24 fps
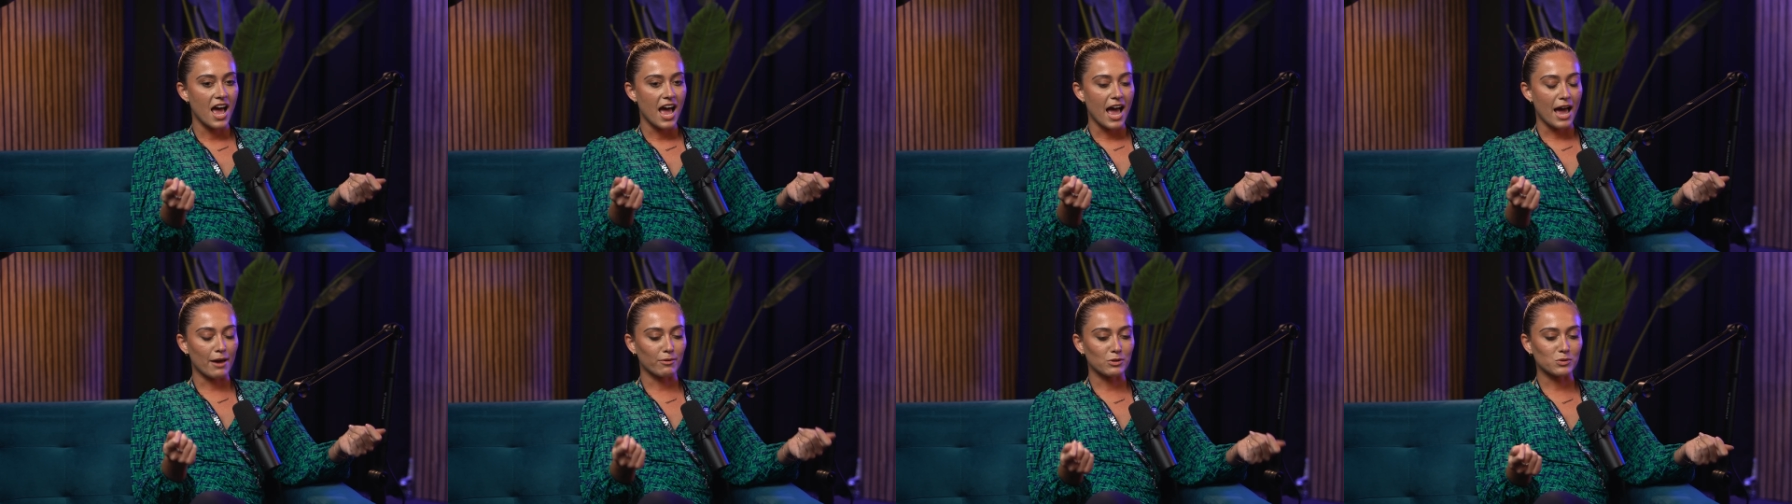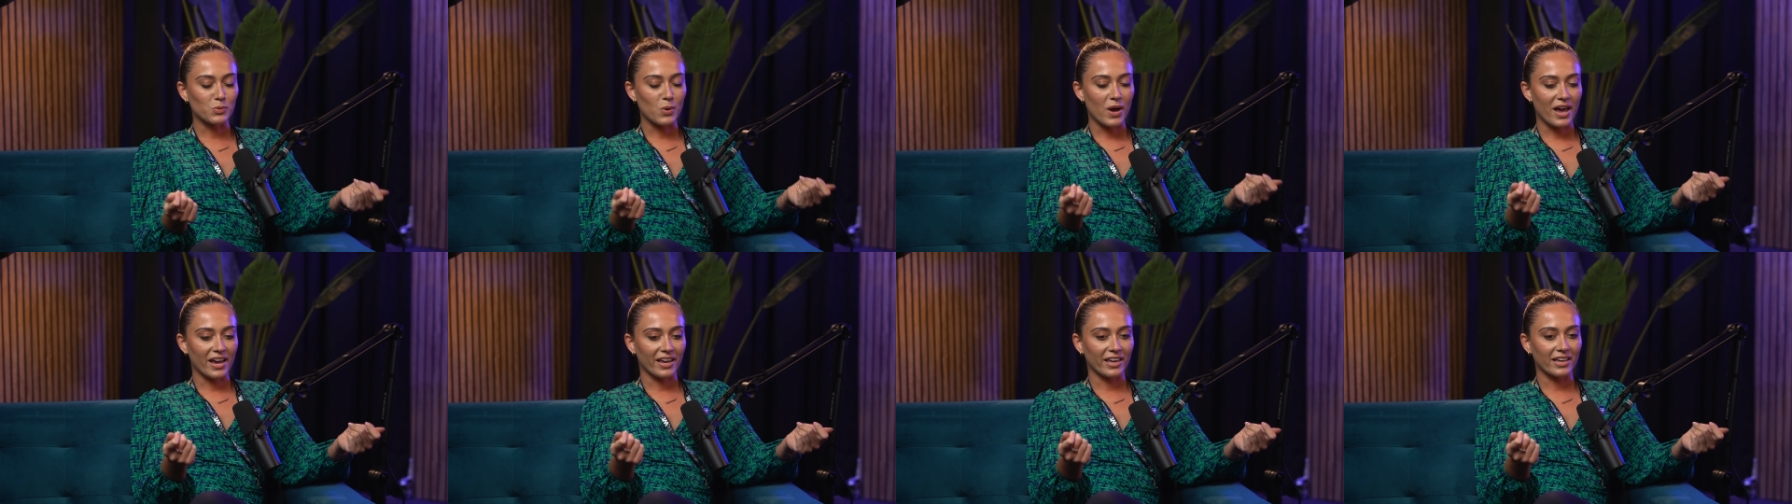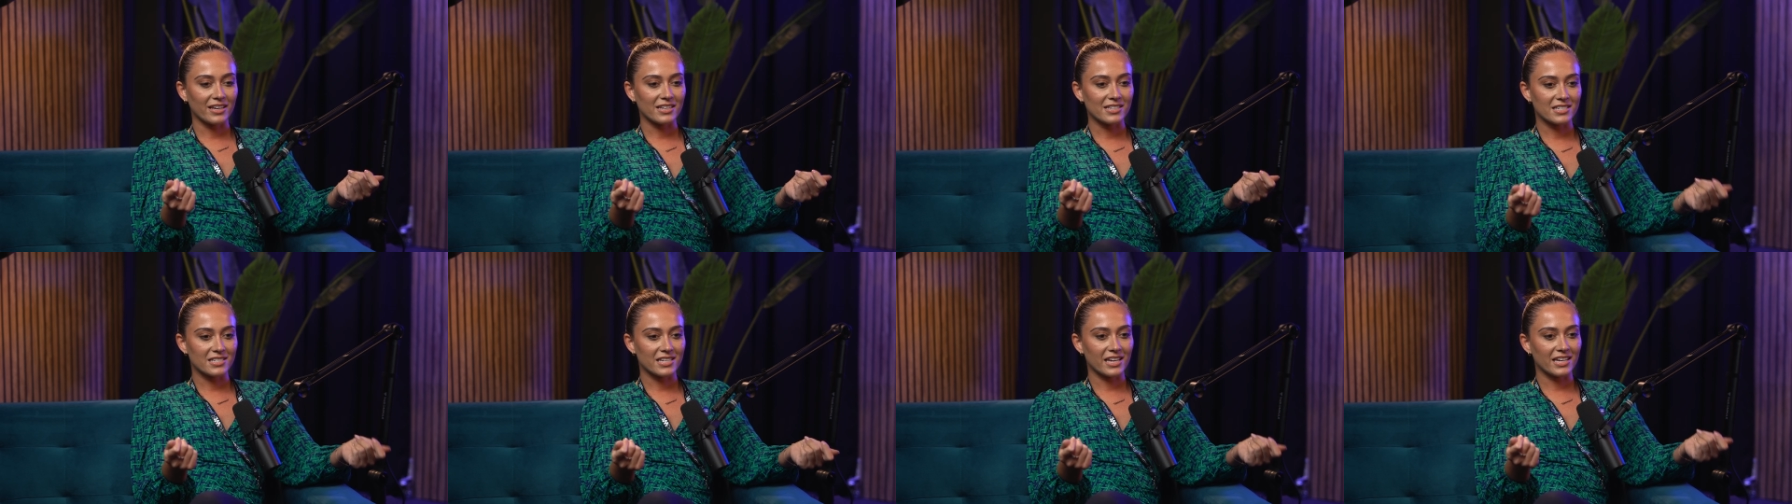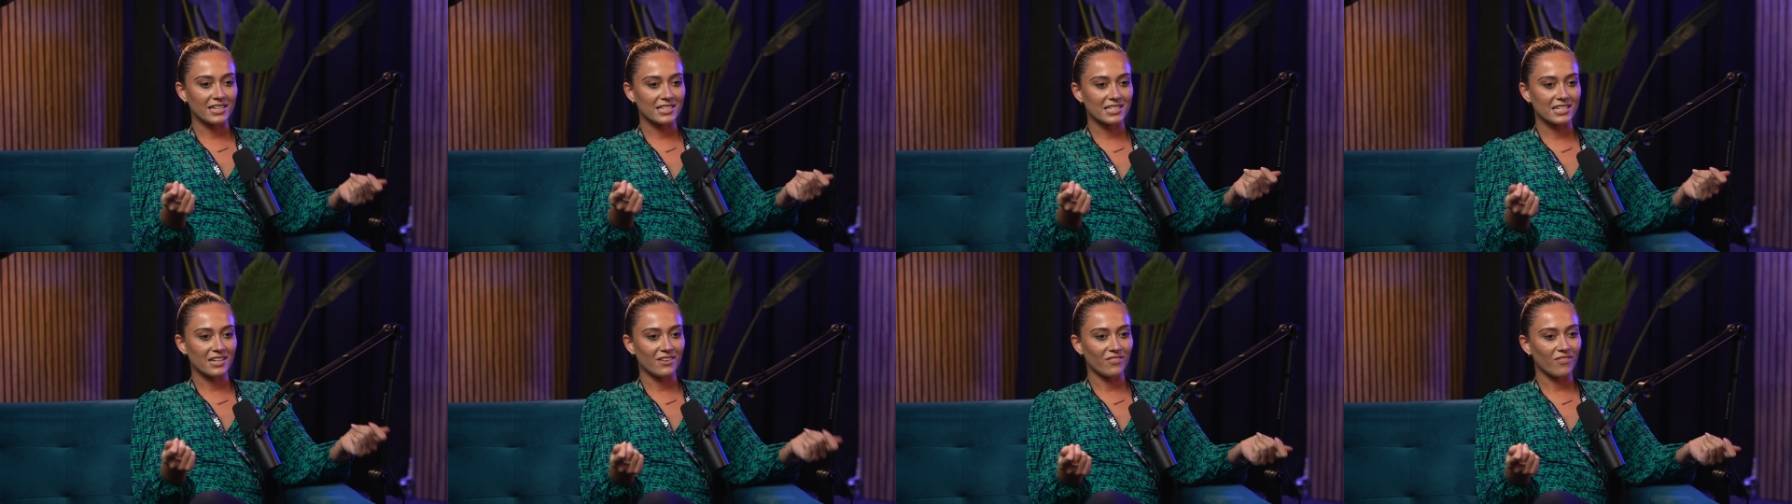I was working
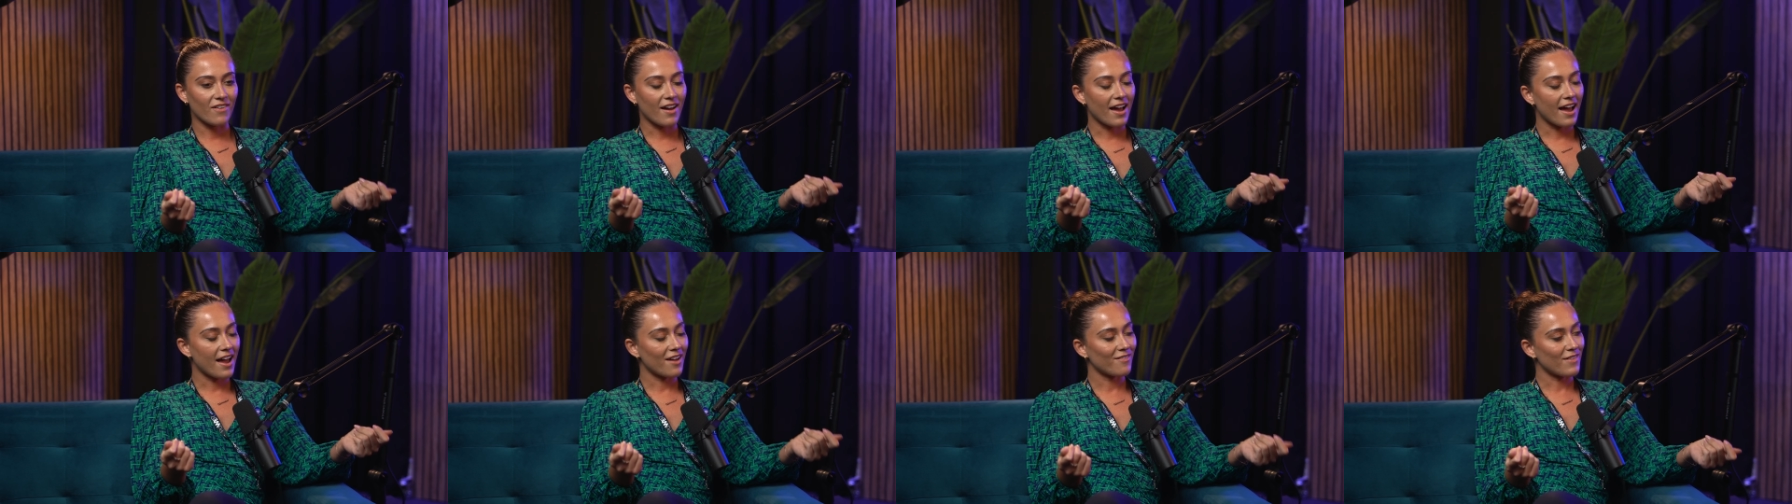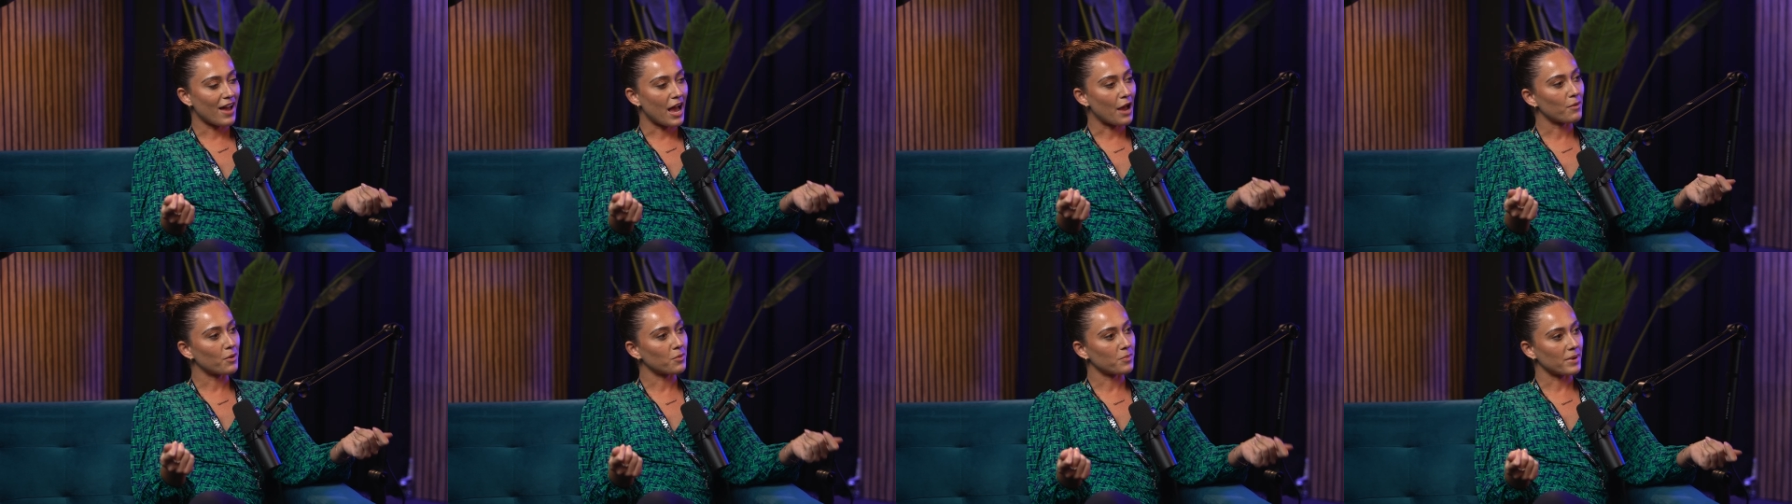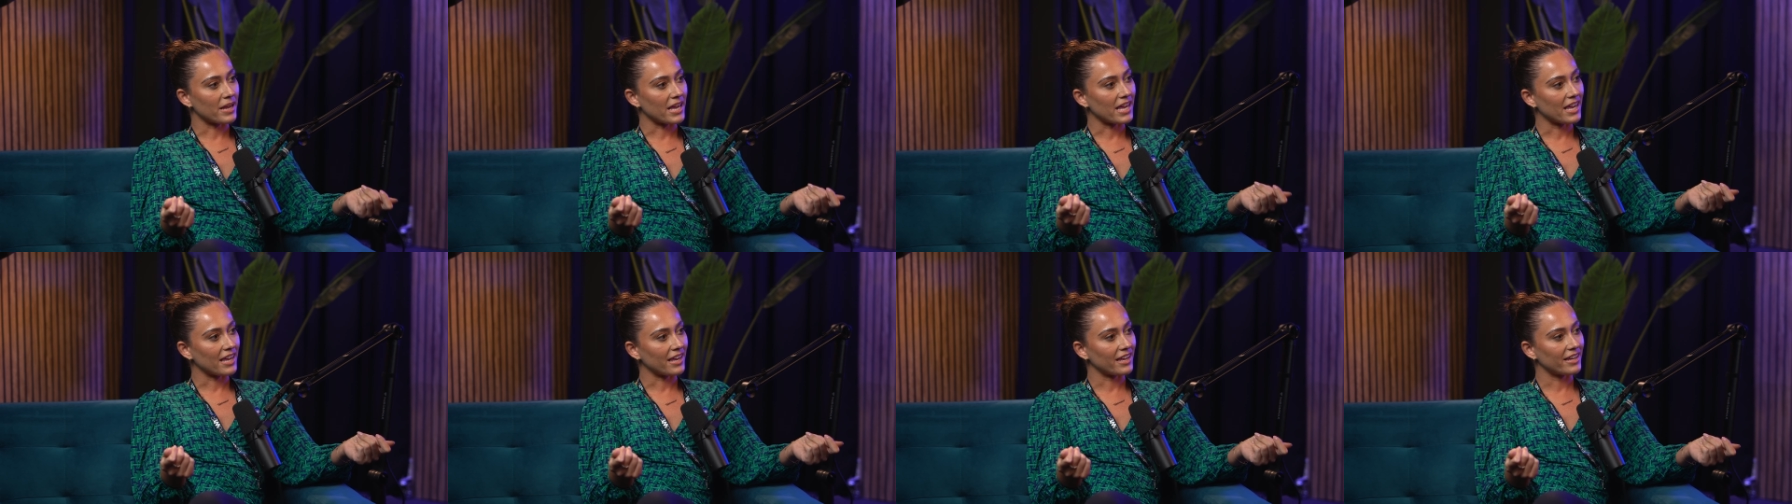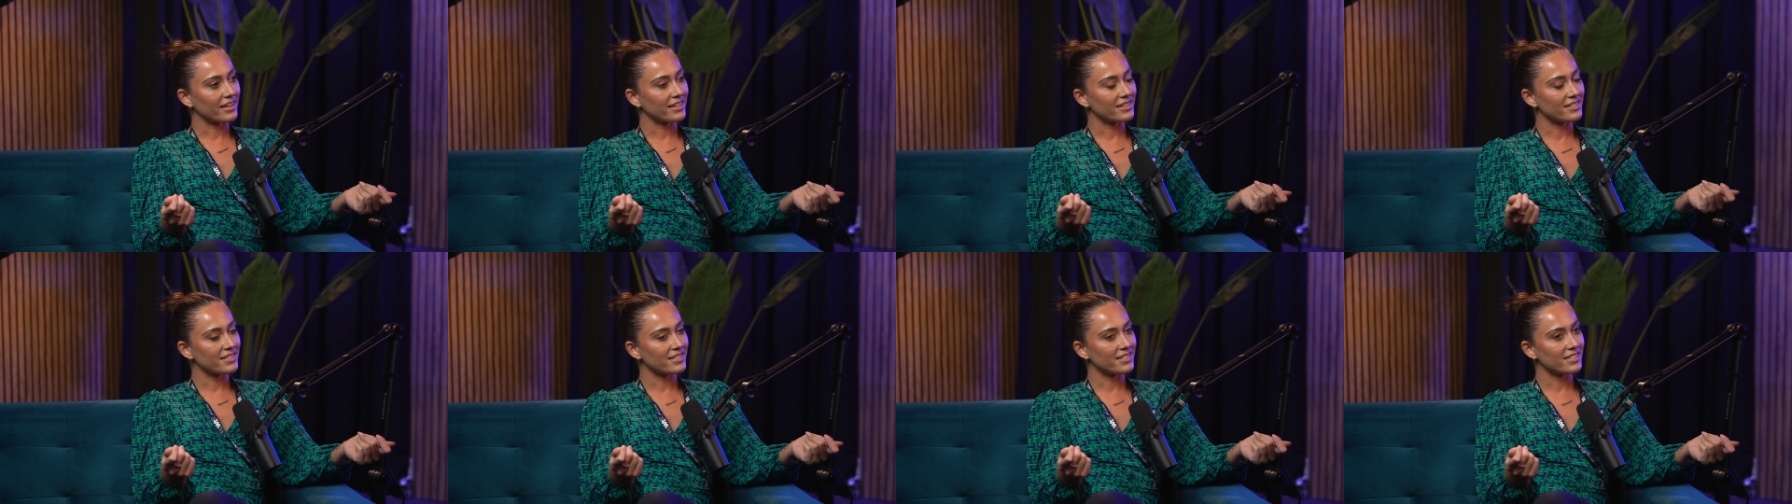65 hour
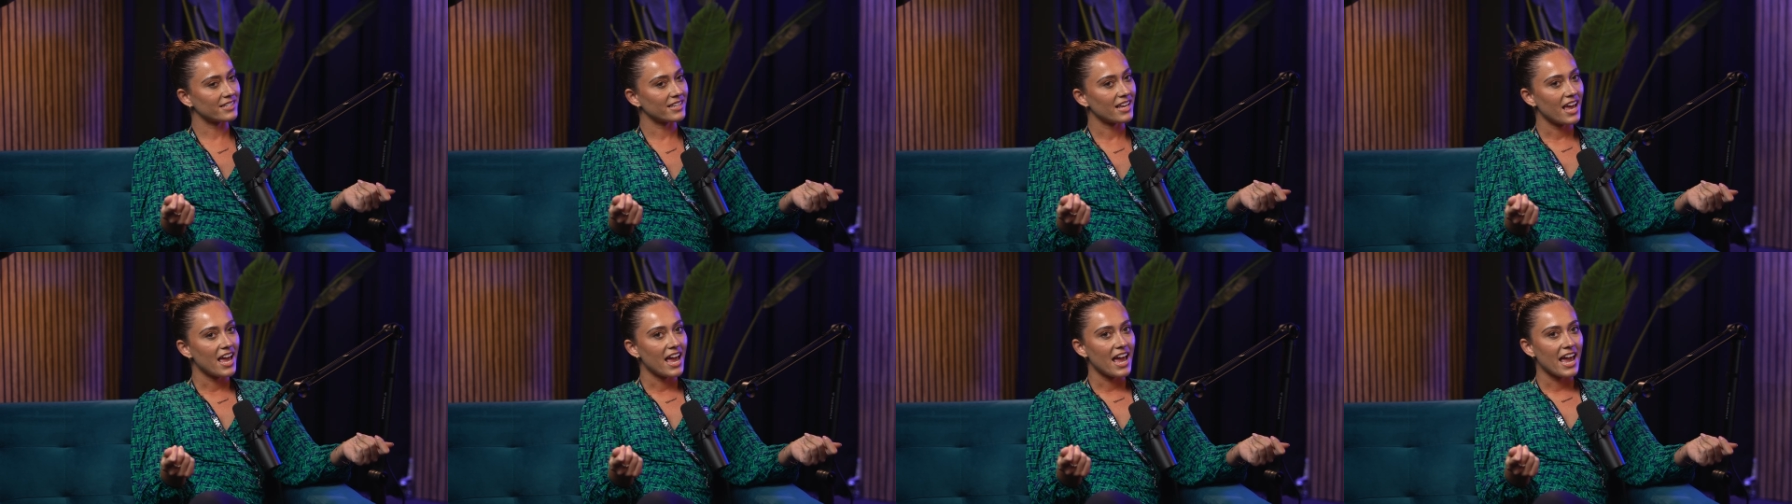weeks